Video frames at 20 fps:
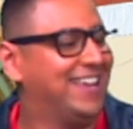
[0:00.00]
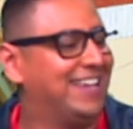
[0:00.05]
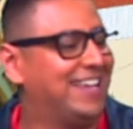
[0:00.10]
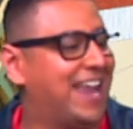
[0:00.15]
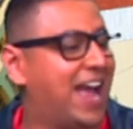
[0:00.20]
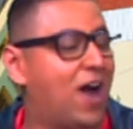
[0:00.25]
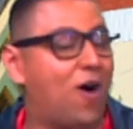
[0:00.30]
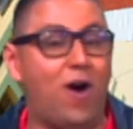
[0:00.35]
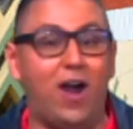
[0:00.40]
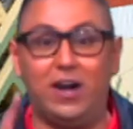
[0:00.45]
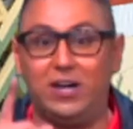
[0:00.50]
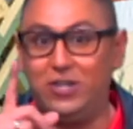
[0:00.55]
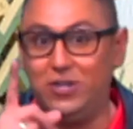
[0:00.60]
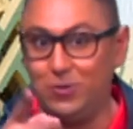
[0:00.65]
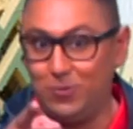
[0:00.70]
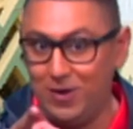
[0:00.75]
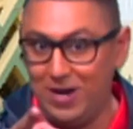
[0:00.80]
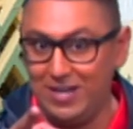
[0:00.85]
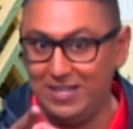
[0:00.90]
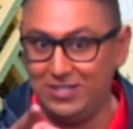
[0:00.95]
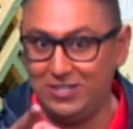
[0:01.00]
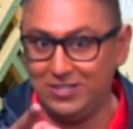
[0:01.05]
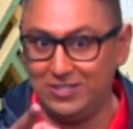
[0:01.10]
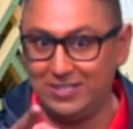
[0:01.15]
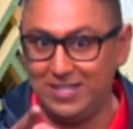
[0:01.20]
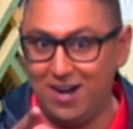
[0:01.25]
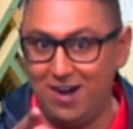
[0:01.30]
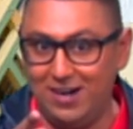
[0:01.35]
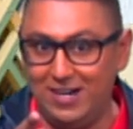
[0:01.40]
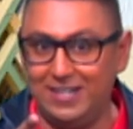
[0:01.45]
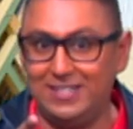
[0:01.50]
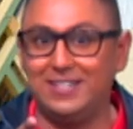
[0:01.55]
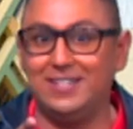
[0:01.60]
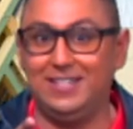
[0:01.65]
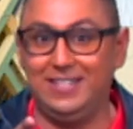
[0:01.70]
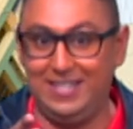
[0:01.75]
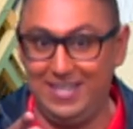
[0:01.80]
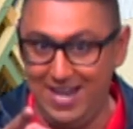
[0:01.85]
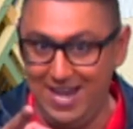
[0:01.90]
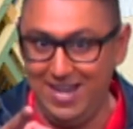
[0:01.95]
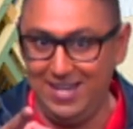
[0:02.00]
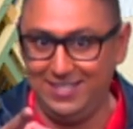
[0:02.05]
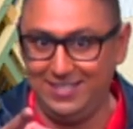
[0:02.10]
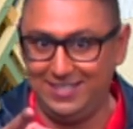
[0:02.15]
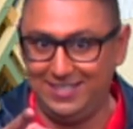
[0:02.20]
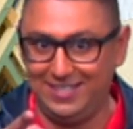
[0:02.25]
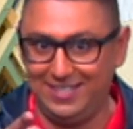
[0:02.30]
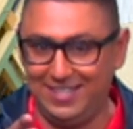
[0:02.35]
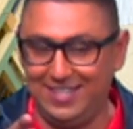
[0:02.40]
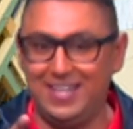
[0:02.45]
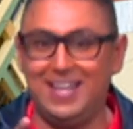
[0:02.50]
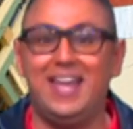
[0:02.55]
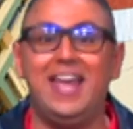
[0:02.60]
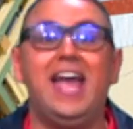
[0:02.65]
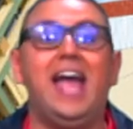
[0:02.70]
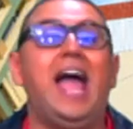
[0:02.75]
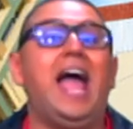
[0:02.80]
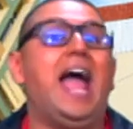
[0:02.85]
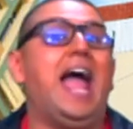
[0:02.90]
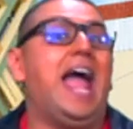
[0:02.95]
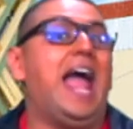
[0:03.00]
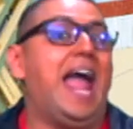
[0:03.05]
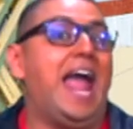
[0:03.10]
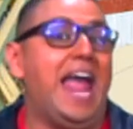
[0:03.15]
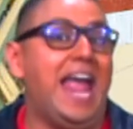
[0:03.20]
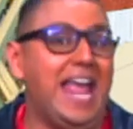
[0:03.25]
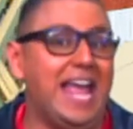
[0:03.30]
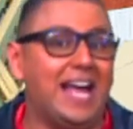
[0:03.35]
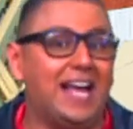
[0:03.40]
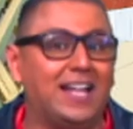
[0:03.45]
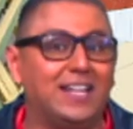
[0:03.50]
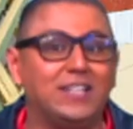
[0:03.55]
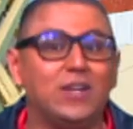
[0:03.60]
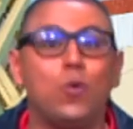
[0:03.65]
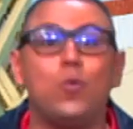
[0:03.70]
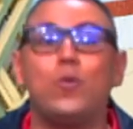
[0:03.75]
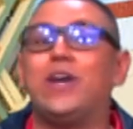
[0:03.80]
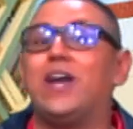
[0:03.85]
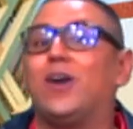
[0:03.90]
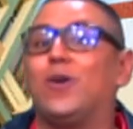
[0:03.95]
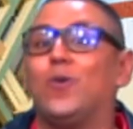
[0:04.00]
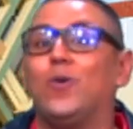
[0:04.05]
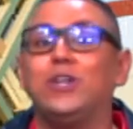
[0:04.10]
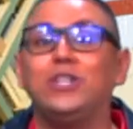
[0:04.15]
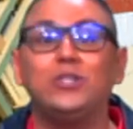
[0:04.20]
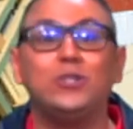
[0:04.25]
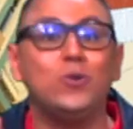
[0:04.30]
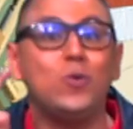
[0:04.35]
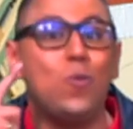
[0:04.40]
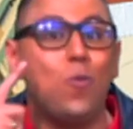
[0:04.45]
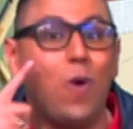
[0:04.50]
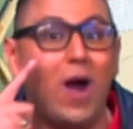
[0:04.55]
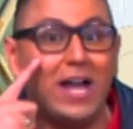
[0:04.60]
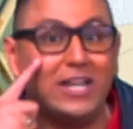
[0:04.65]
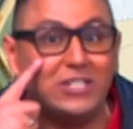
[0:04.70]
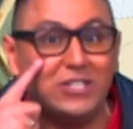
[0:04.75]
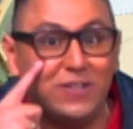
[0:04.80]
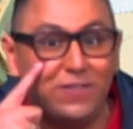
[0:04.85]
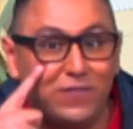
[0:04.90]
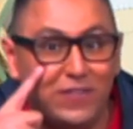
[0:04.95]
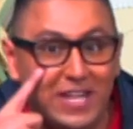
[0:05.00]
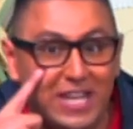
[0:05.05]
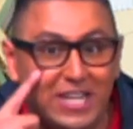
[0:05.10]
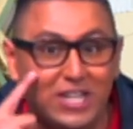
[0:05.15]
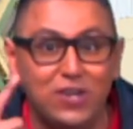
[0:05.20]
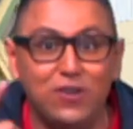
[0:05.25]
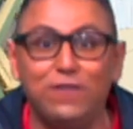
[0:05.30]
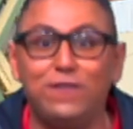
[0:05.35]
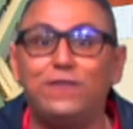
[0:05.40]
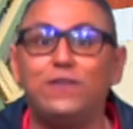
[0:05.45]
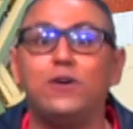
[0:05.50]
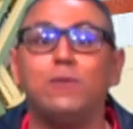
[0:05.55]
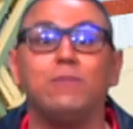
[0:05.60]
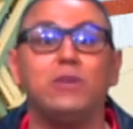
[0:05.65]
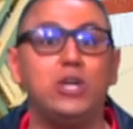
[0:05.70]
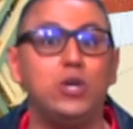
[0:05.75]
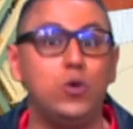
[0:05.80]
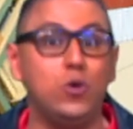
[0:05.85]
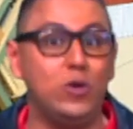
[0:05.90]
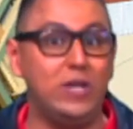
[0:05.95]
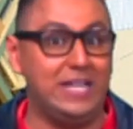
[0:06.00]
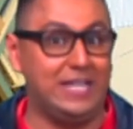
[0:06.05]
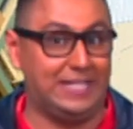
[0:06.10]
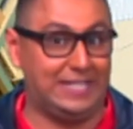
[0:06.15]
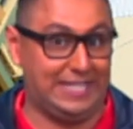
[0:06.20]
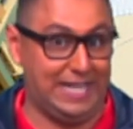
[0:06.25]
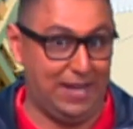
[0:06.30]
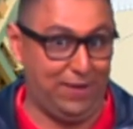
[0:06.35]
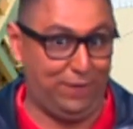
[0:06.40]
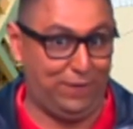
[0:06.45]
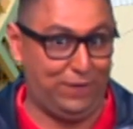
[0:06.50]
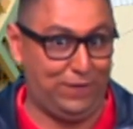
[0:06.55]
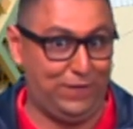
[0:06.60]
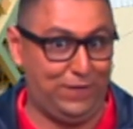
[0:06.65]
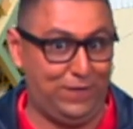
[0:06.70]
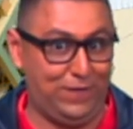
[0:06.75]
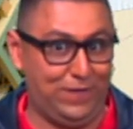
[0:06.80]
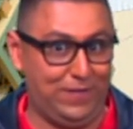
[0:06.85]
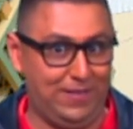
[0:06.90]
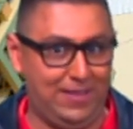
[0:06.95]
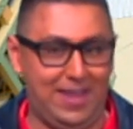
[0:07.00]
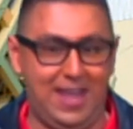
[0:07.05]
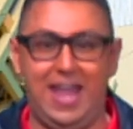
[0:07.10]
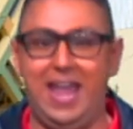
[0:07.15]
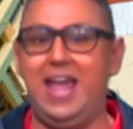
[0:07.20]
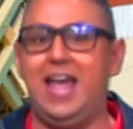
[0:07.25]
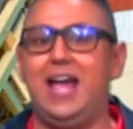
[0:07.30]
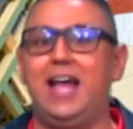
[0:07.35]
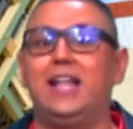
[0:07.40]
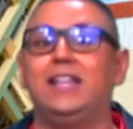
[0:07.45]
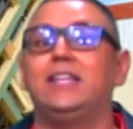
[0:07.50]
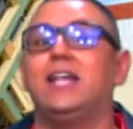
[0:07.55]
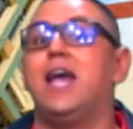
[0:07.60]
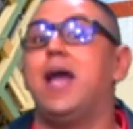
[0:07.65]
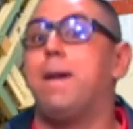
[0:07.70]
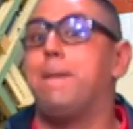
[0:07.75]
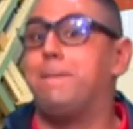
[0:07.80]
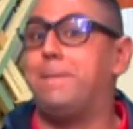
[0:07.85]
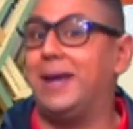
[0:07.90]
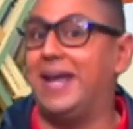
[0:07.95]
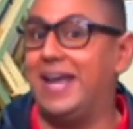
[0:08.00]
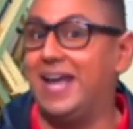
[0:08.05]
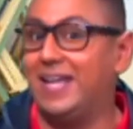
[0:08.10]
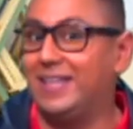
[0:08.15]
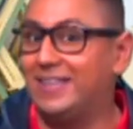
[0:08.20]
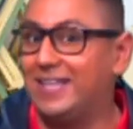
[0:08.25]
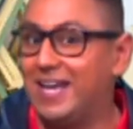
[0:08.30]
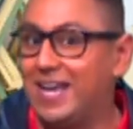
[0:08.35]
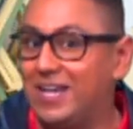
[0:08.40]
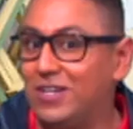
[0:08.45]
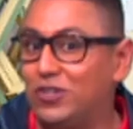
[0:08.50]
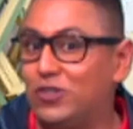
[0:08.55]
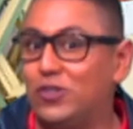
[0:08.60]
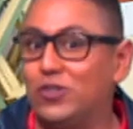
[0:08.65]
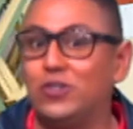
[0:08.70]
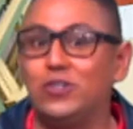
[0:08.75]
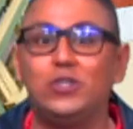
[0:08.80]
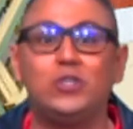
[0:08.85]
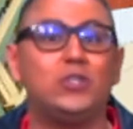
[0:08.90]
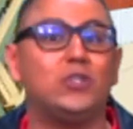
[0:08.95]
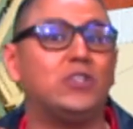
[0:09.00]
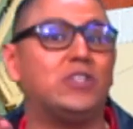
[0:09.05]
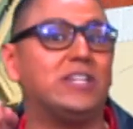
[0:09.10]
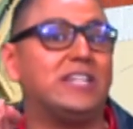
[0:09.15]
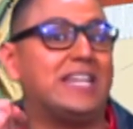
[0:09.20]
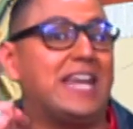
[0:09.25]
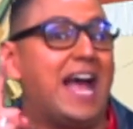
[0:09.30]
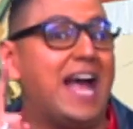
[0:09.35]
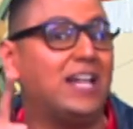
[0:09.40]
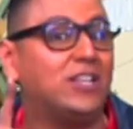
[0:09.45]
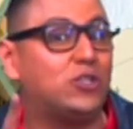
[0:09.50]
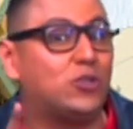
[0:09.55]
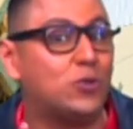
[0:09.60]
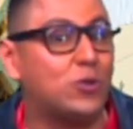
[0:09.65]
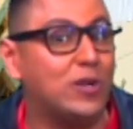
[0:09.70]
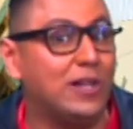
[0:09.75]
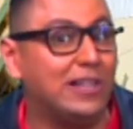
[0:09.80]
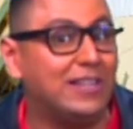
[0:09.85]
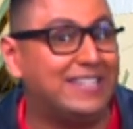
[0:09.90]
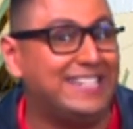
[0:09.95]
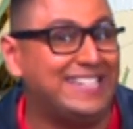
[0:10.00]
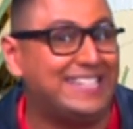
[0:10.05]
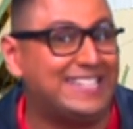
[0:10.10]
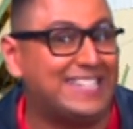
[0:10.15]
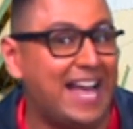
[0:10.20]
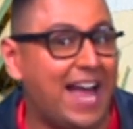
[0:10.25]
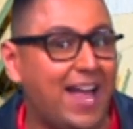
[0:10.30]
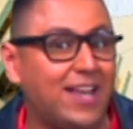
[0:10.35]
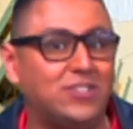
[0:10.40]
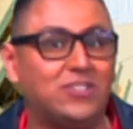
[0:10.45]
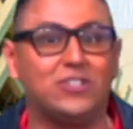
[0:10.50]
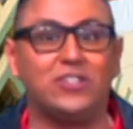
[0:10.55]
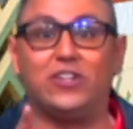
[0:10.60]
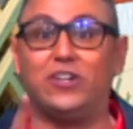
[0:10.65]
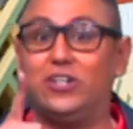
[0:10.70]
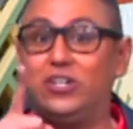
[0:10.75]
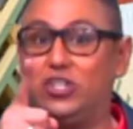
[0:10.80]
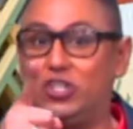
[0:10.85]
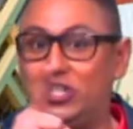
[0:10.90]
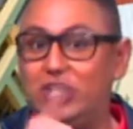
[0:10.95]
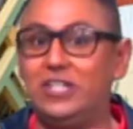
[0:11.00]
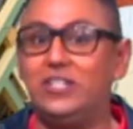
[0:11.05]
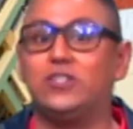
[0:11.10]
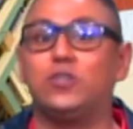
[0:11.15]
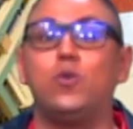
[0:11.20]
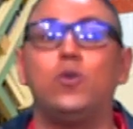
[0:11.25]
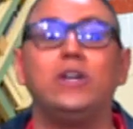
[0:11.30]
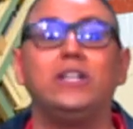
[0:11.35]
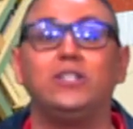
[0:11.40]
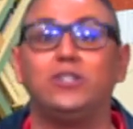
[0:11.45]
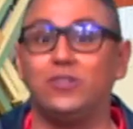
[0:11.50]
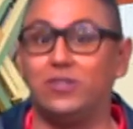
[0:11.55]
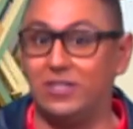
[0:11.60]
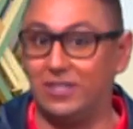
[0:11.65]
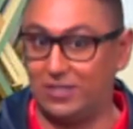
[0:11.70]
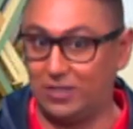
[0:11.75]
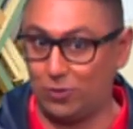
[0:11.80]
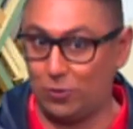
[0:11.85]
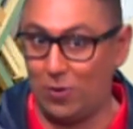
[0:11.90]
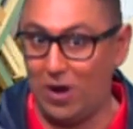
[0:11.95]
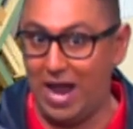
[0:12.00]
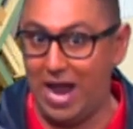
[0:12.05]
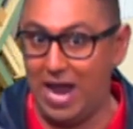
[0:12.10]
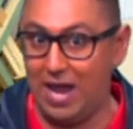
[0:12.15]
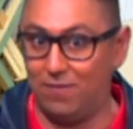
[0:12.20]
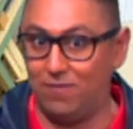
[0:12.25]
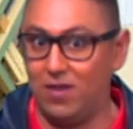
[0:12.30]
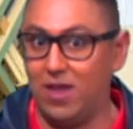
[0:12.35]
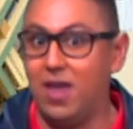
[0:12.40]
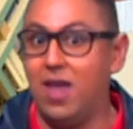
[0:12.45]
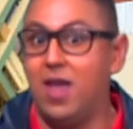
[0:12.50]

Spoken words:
Now, are you ready to start? Yes? And we are going to watch a video from UNICEF and pay attention to the natural disaster she's going to describe.